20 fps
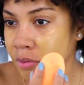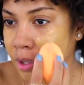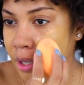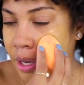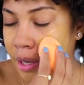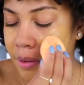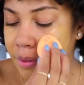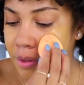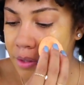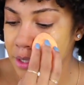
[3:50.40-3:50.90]

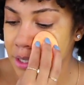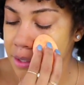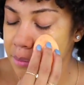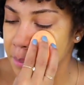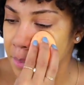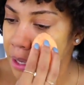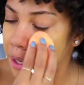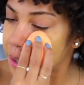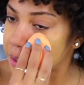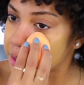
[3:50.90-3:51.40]
Okay, the
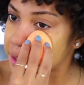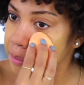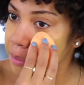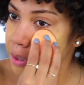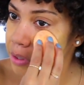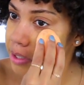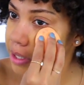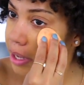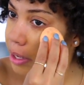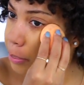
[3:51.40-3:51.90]
smell
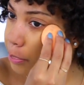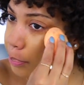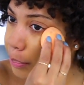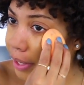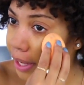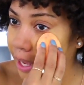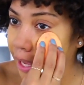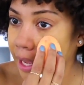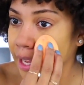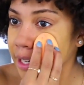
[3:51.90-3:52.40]
smells like
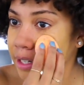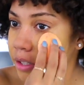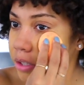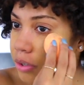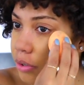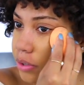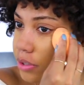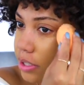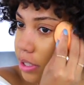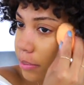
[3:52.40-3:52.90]
paint
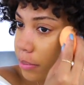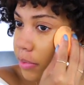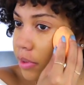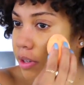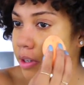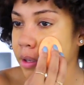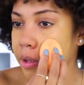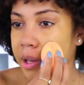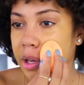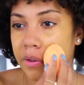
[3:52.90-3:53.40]
or
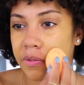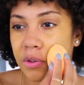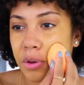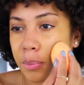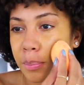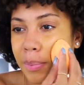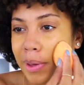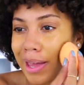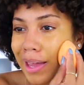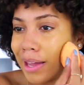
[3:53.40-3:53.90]
something. Like if
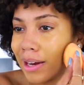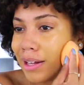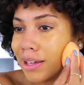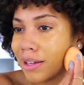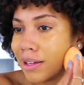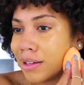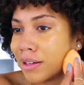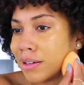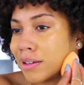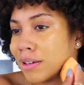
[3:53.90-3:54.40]
you're
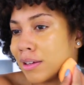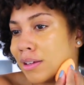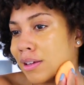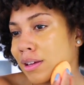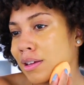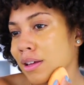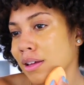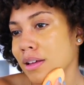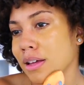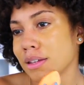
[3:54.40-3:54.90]
painting,
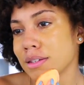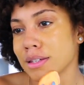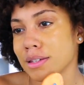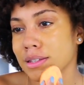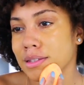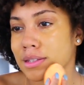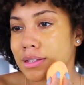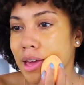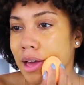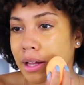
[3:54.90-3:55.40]

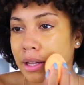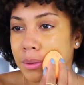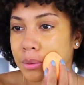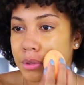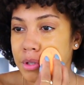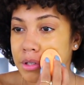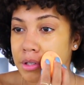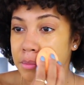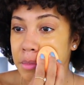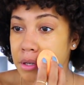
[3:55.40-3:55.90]
it's exactly
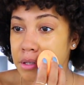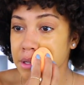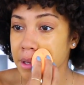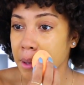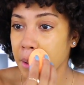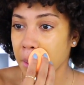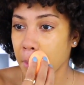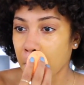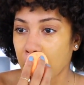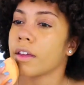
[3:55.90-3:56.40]
what this smells
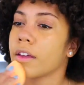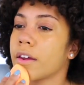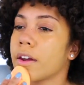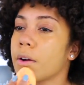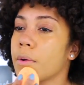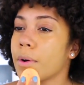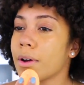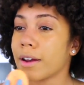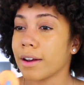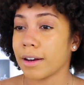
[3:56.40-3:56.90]
like. You
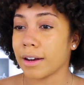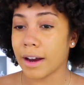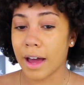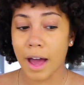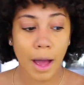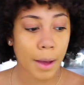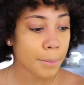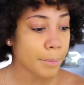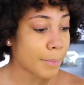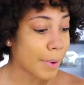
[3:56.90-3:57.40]
know what?
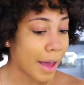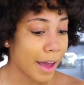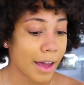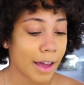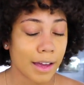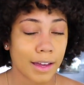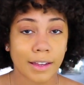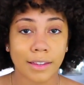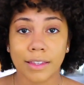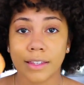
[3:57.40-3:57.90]
Not
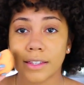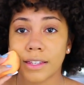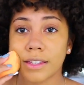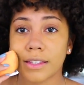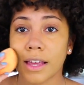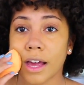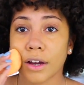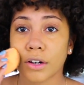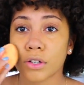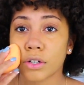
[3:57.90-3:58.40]
bad. This
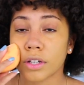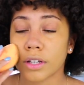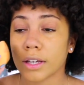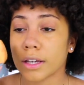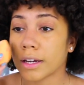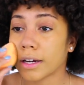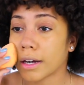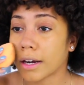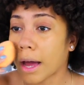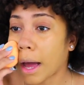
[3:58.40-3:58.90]
is
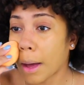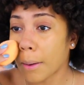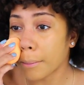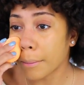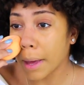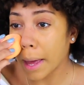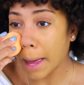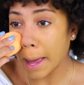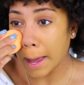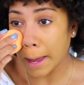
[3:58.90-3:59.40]
actually not
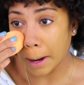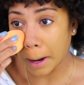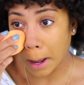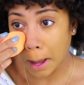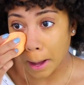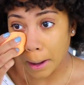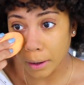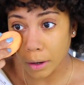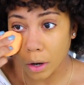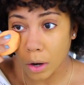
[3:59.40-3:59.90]
bad
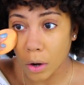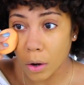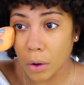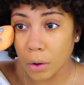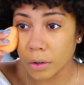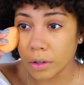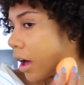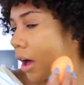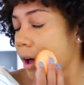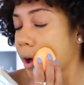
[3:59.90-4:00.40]
at
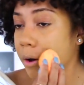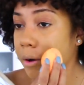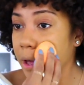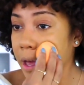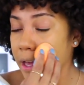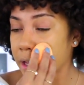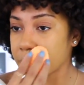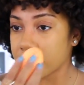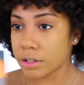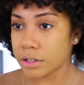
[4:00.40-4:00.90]
all.
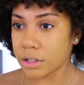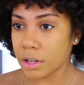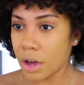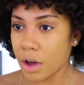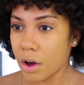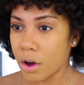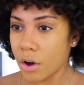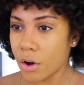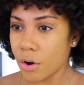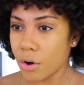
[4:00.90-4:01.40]
Okay,
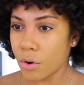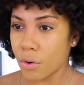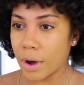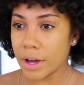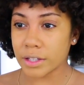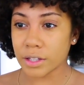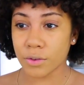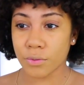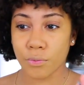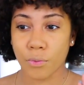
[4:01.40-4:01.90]
so
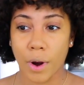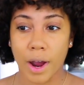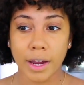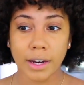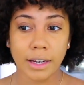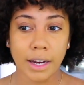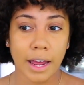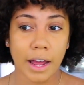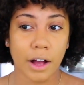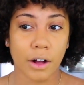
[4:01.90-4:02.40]
as of
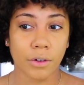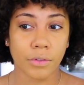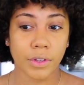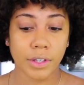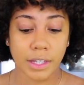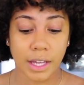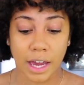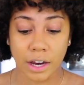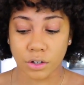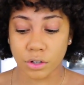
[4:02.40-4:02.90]
right now,
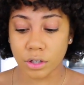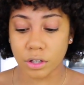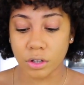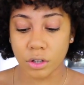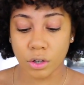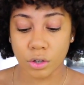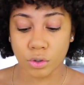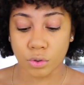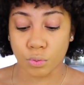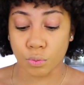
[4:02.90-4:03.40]
this actually
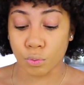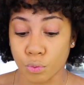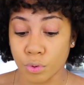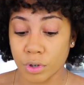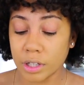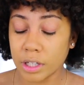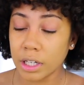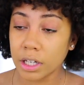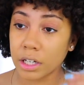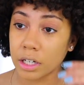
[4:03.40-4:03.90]
looks
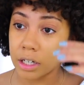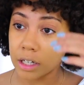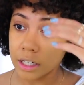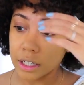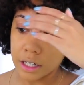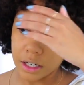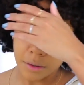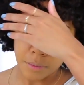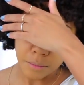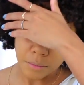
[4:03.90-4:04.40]
really
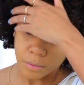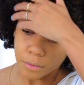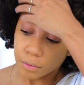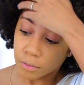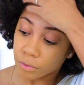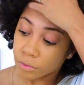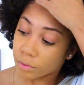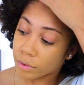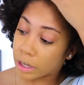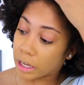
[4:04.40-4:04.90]
good.
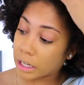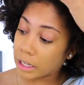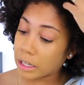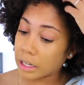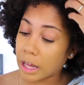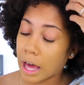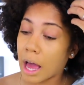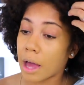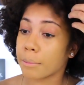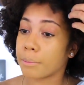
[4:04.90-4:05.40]
A
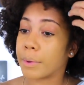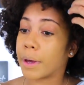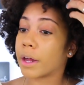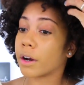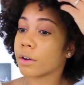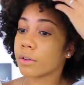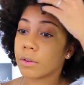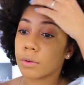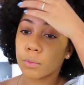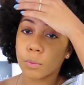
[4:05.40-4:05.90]
lot
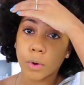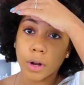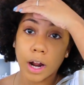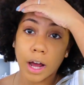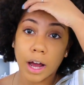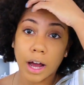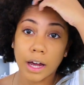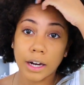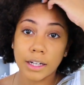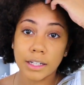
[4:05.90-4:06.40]
better than what
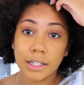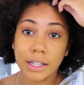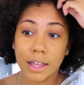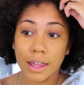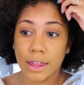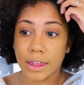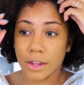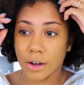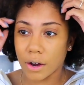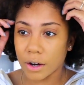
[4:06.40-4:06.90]
I honestly
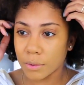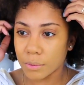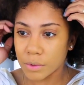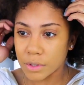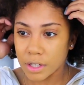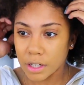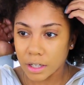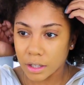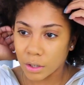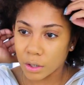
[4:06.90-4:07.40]
thought it
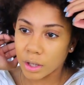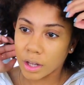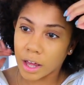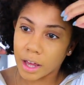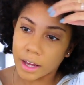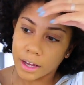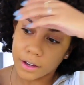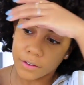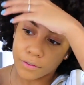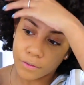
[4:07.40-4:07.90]
was gonna look
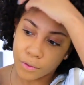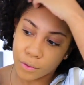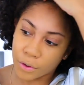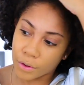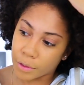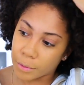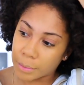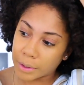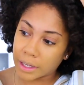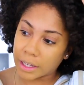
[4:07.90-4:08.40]
like
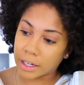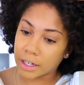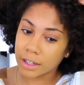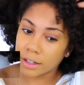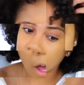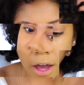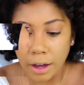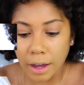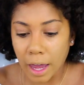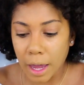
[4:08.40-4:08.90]
for the
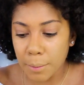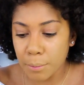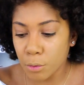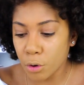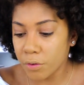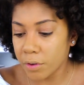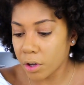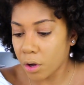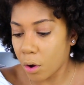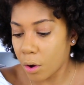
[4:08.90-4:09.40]
beginning. Okay,
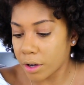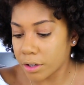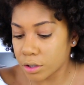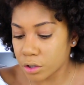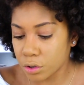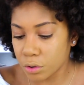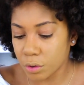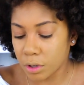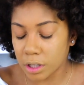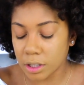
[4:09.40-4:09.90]
moving on
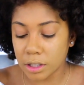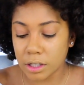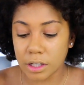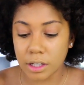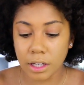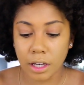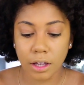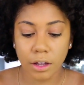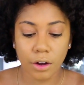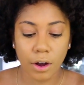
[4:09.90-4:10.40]
to
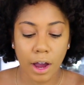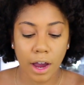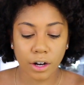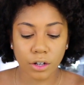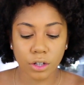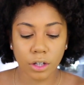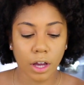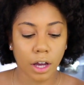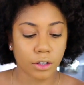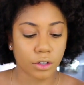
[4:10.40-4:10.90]
concealer. I
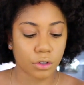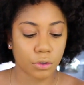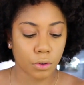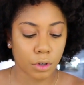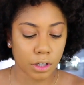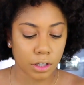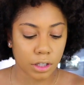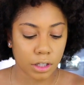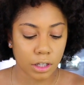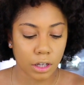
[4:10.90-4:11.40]
actually got two
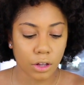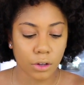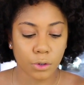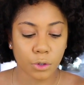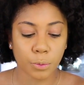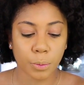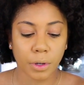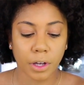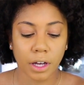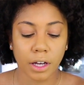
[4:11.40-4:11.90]

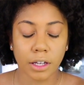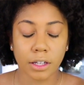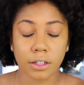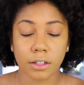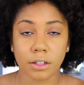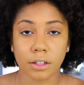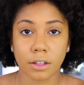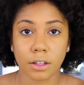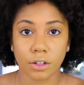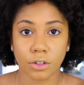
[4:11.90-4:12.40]
concealers
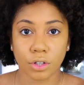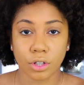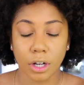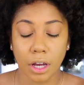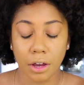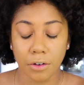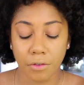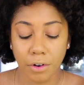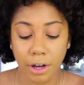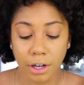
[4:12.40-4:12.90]
because the
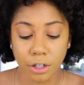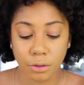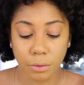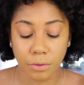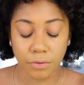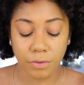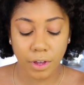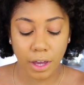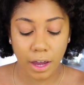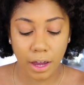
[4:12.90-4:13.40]
shade range
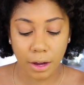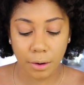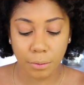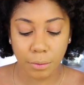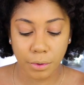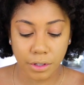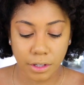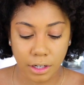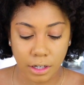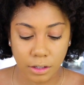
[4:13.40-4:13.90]
with that
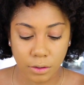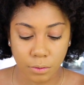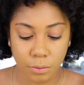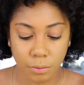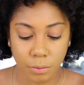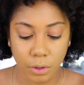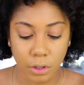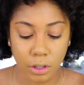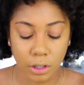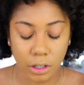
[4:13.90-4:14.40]
wasn't as
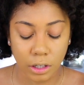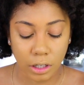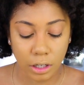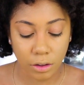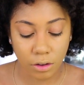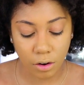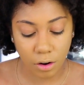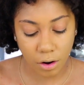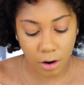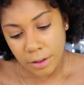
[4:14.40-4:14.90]
good
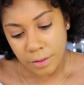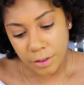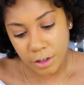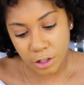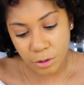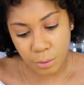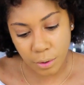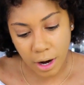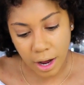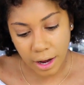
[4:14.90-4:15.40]
either.
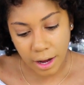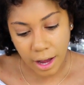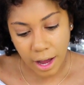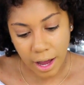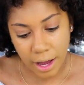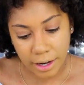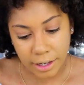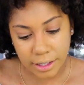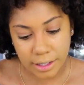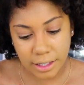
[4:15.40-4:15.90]
This one I
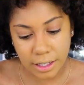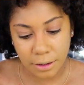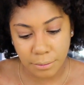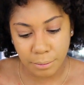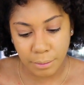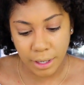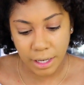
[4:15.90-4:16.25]
got is in